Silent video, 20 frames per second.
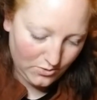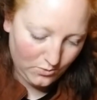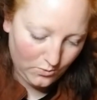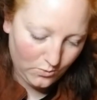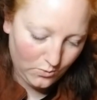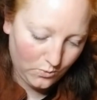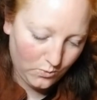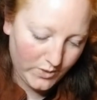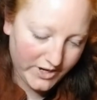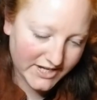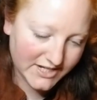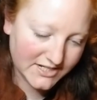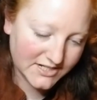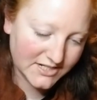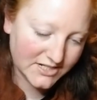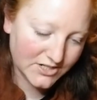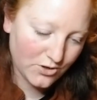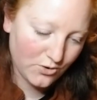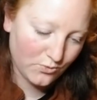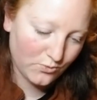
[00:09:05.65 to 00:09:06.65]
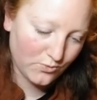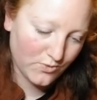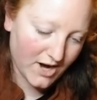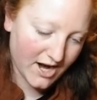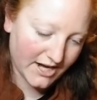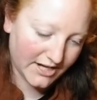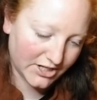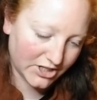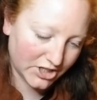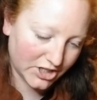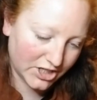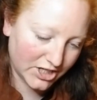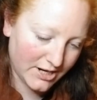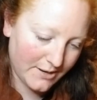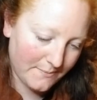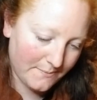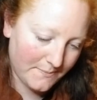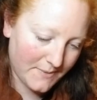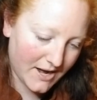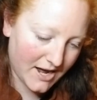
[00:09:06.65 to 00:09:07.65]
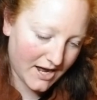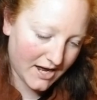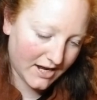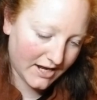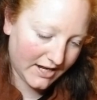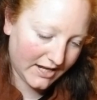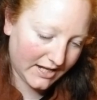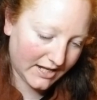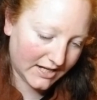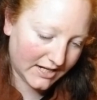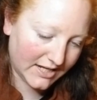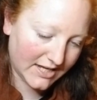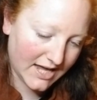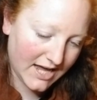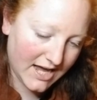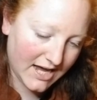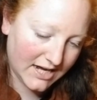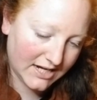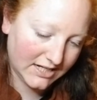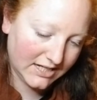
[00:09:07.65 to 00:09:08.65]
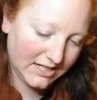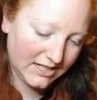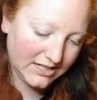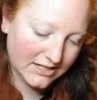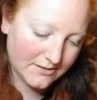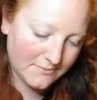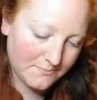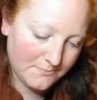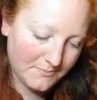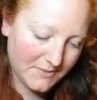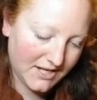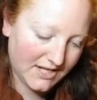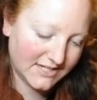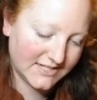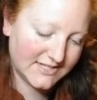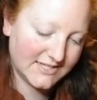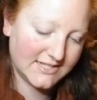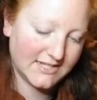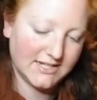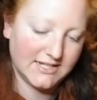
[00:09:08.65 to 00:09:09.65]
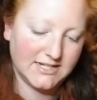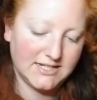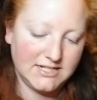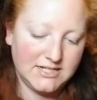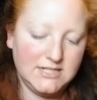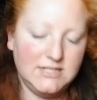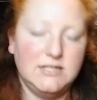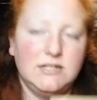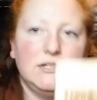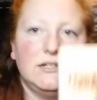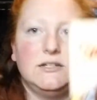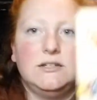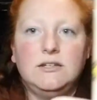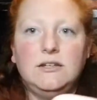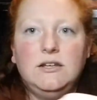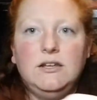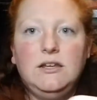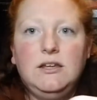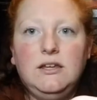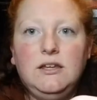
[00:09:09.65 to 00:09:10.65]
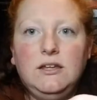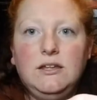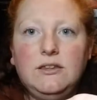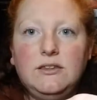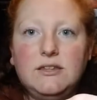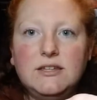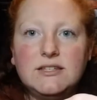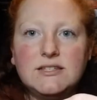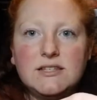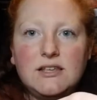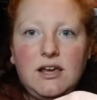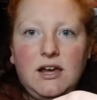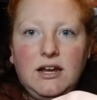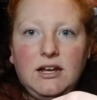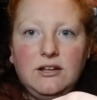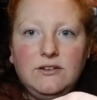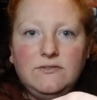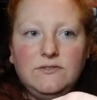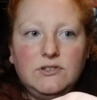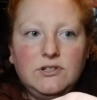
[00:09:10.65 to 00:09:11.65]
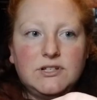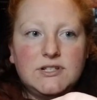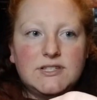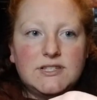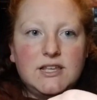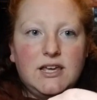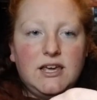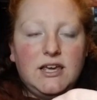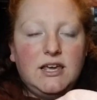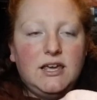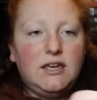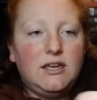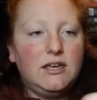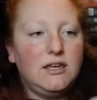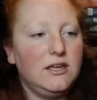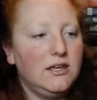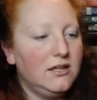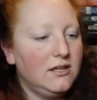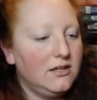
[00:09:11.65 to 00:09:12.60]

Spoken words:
Wind Rider by Connie Mason. This kind of looks like